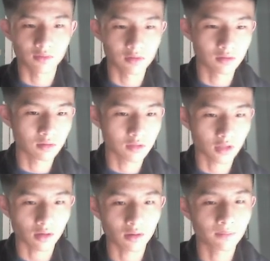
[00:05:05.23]
You should check
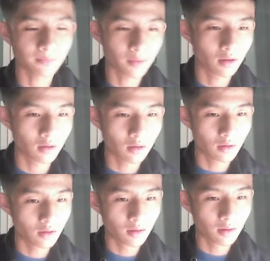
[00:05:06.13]
it out.
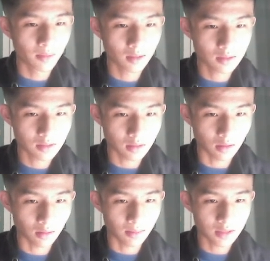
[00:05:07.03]
But
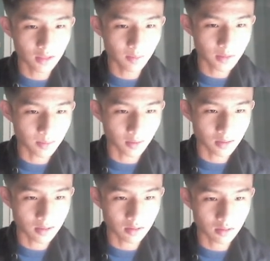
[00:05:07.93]
in C++,
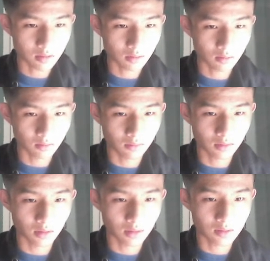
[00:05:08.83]
so
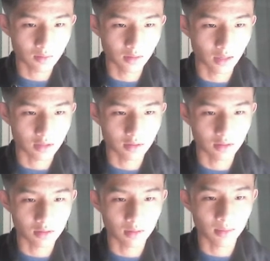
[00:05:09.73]
this really actually
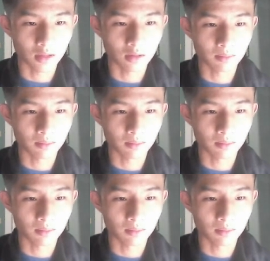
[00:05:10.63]
does not matter.